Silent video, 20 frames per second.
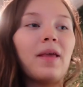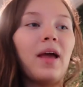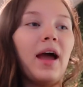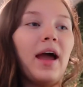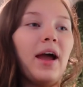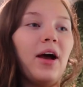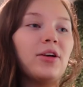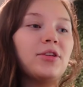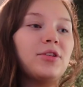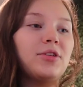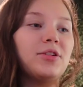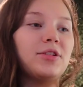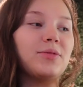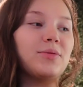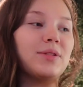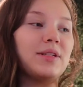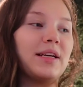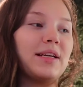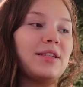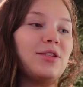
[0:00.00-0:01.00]
I also just
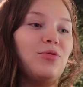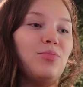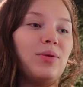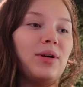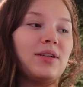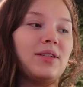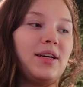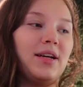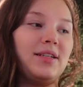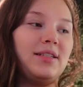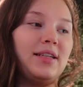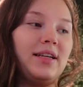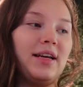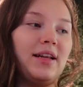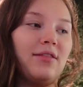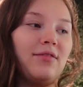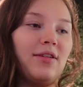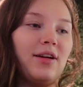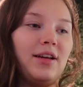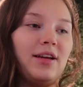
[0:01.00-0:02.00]
was like super excited to
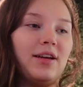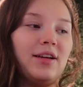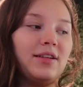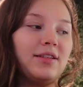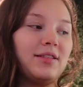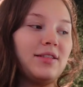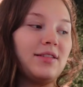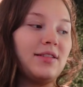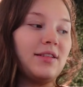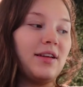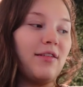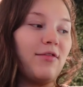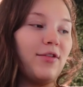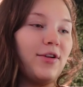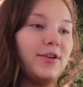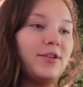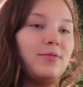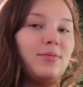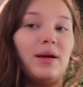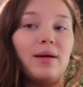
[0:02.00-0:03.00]
get it ready because I
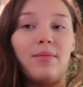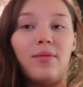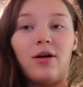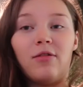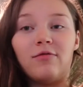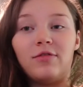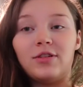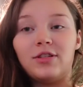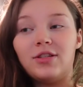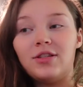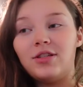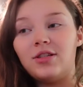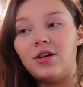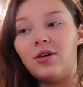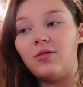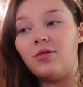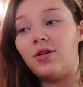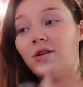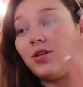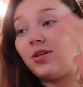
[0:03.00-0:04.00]
wanted to be a mom for
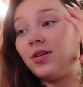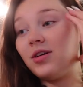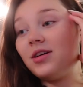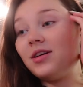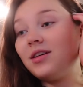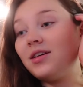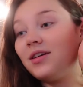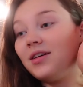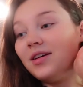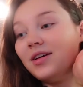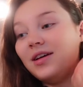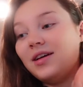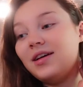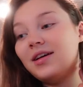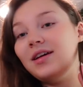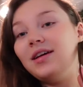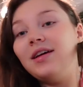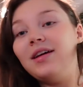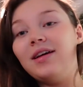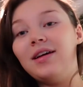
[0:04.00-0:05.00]
so long.
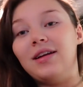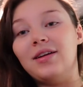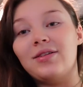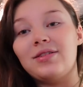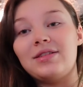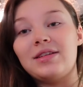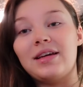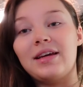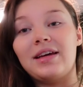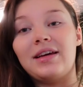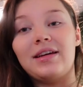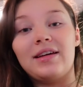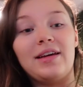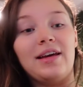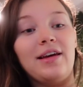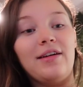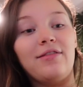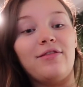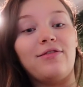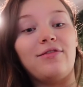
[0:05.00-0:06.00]
And I was like,
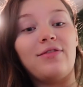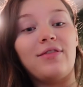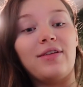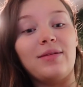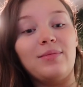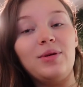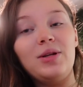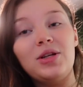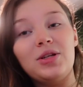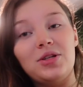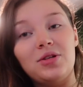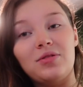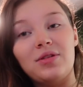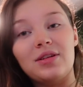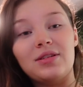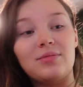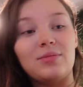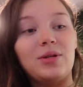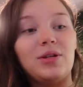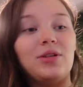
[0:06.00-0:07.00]
if I'm gonna do
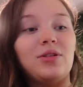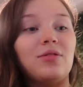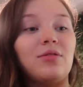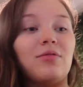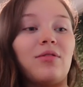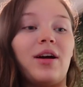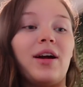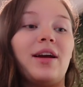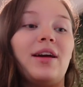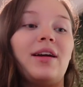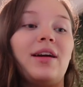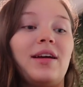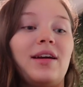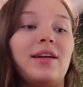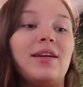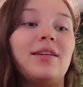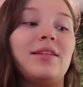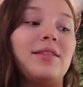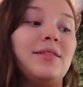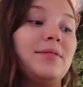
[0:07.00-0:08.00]
this, I'm gonna do it right.
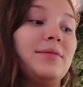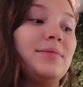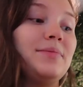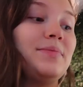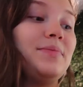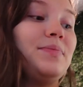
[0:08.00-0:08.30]
And